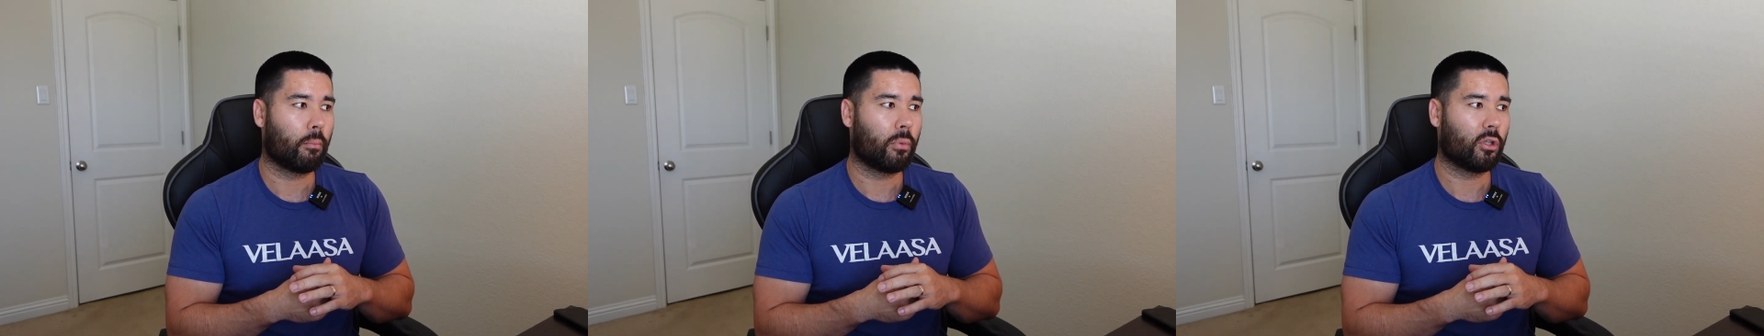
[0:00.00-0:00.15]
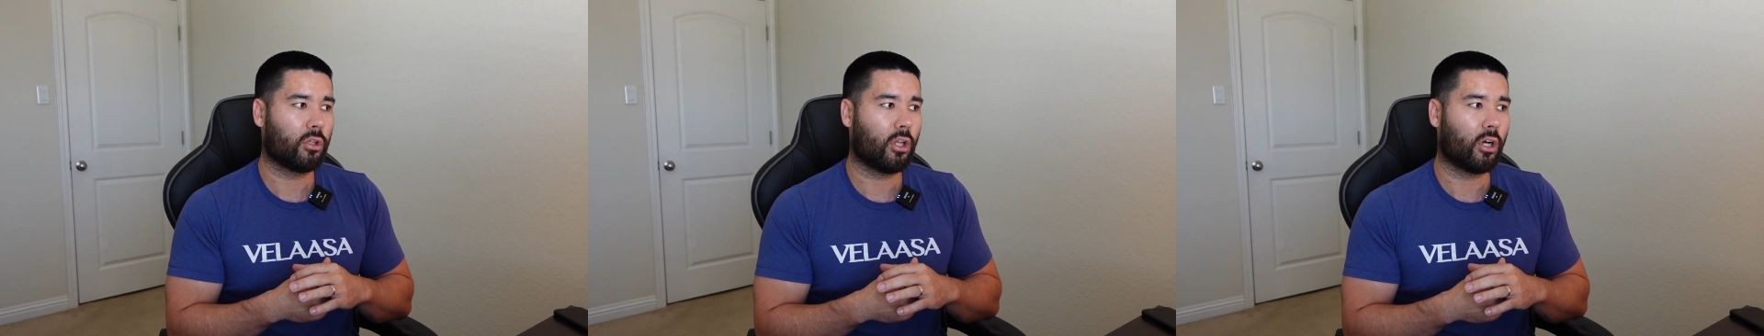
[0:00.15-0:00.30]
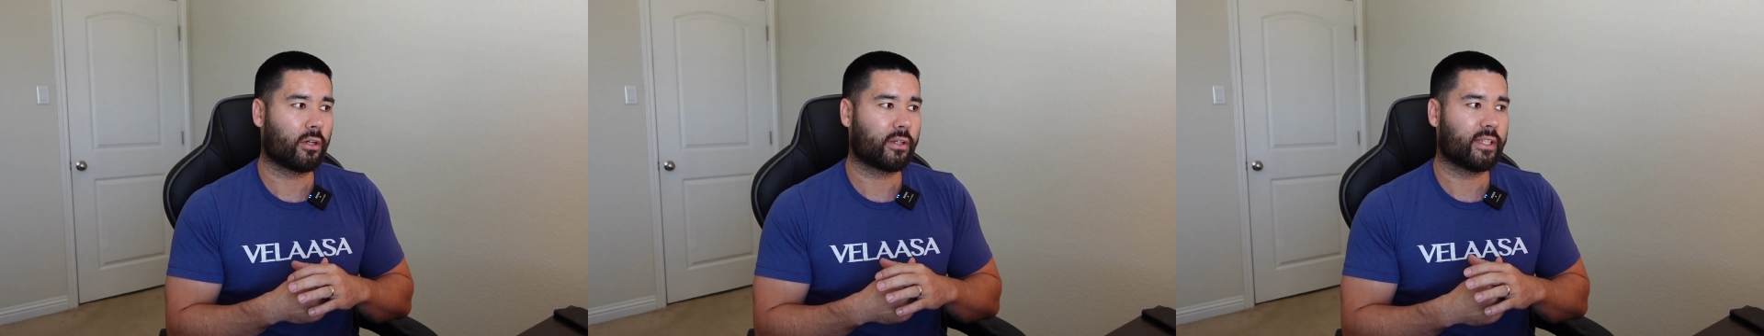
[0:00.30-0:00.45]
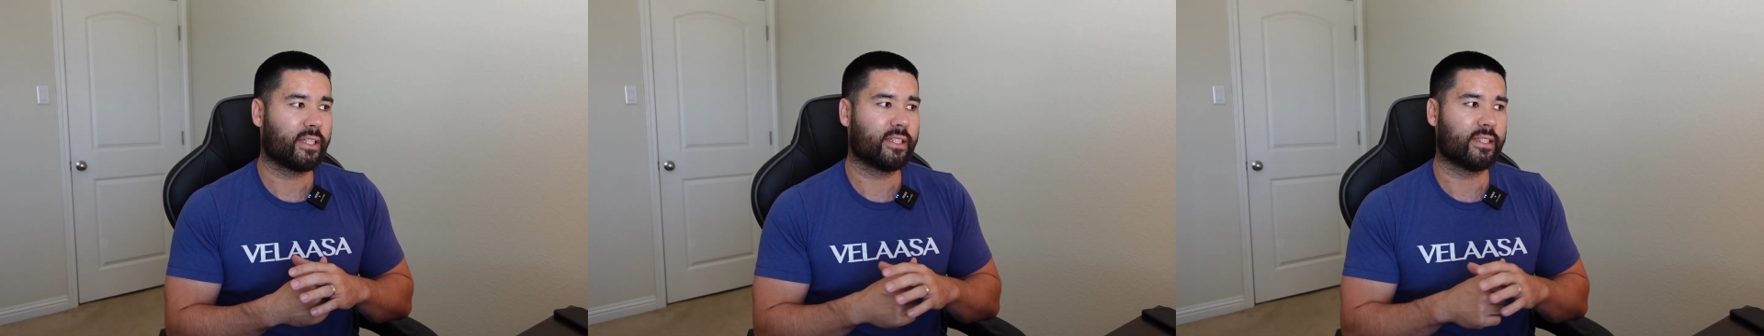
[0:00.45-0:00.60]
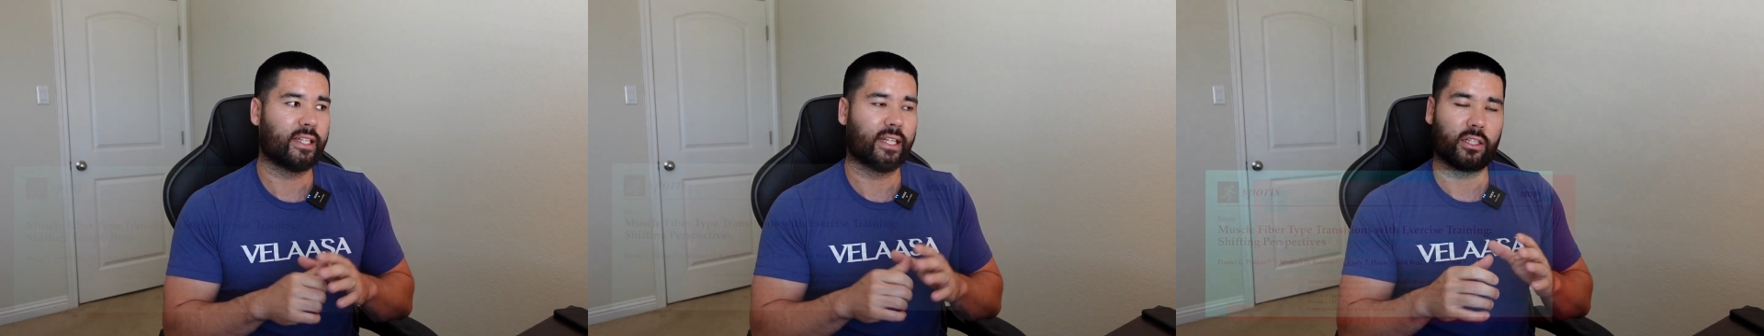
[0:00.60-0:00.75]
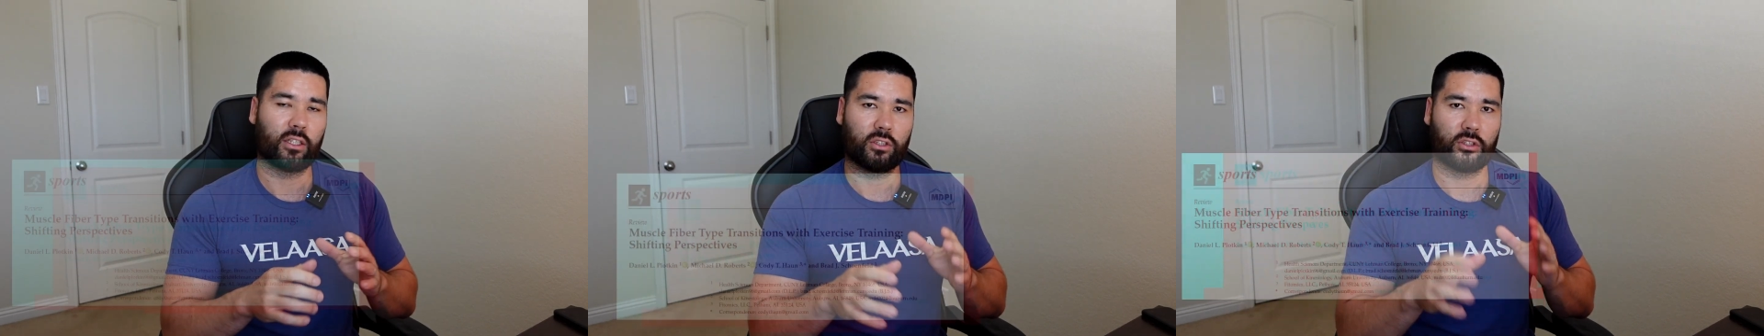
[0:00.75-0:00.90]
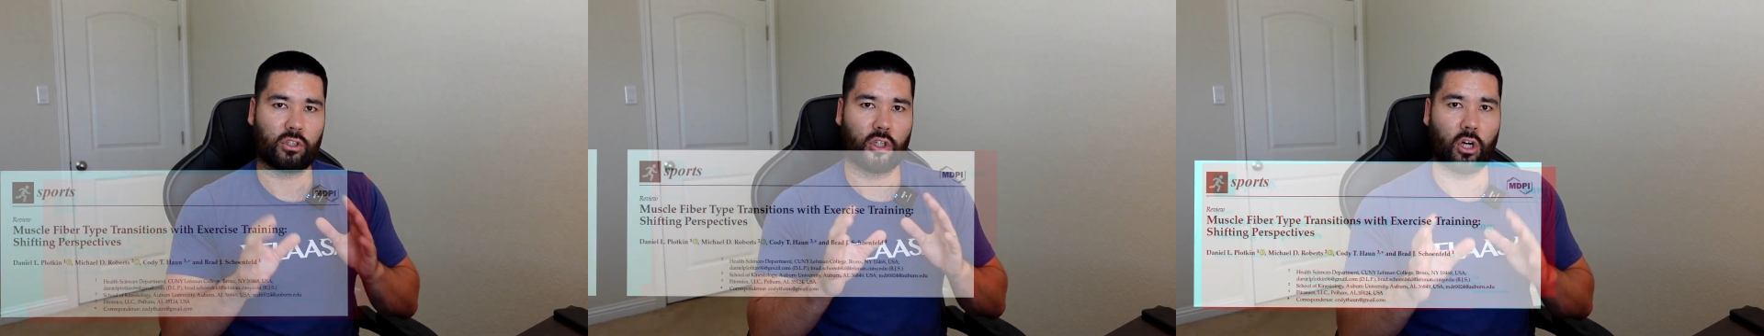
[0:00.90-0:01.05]
Plotkin
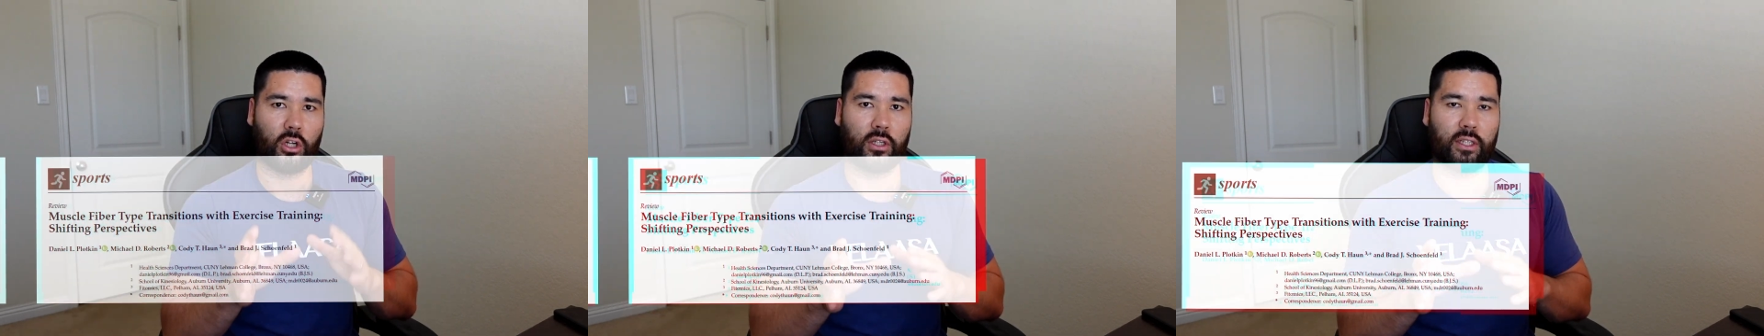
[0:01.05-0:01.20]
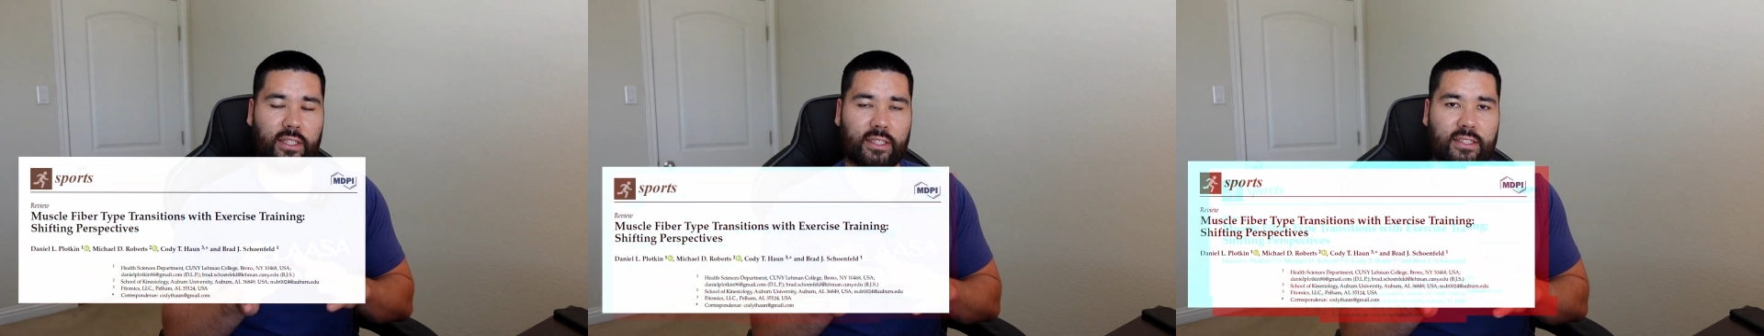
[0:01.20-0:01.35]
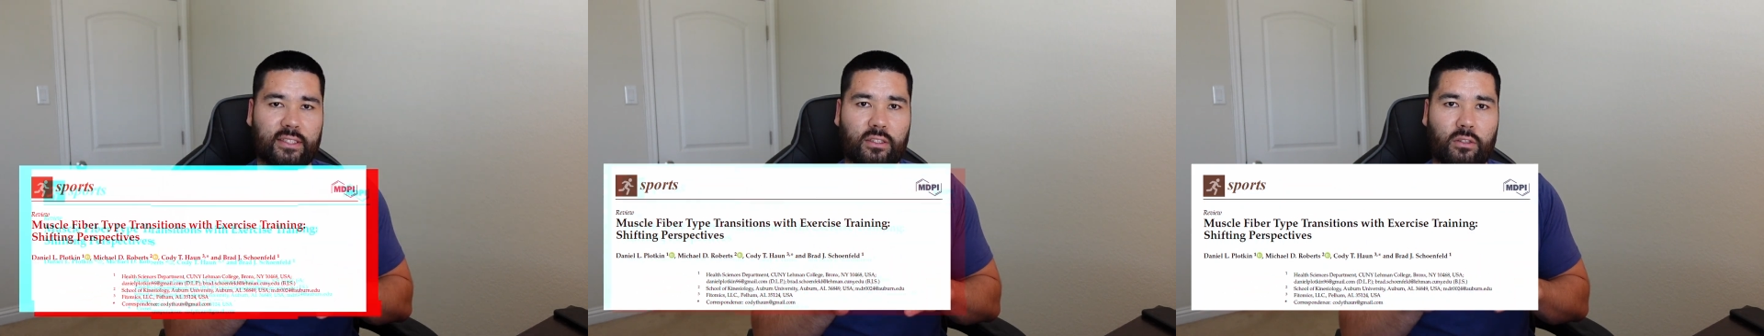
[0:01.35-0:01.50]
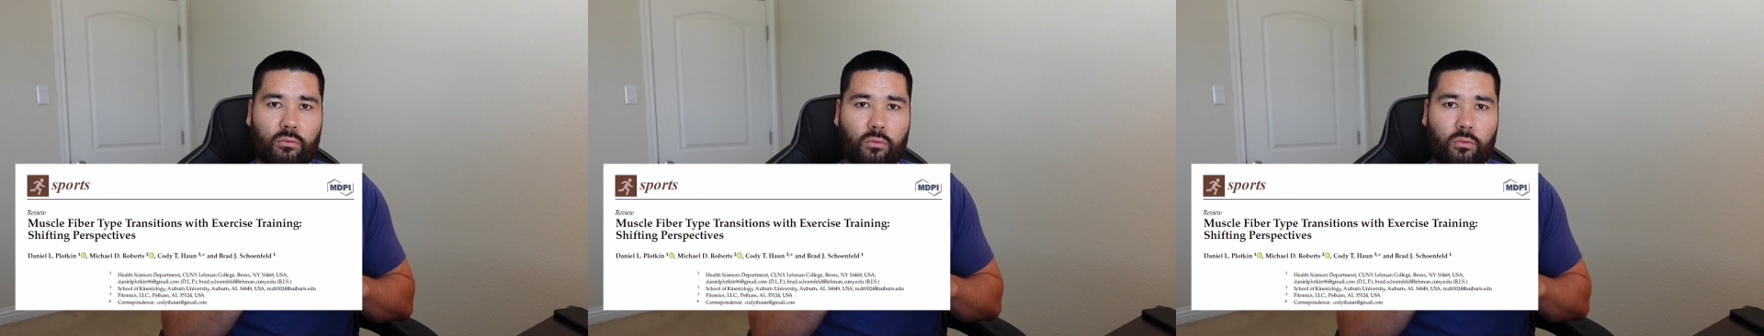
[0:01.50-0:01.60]
and colleagues'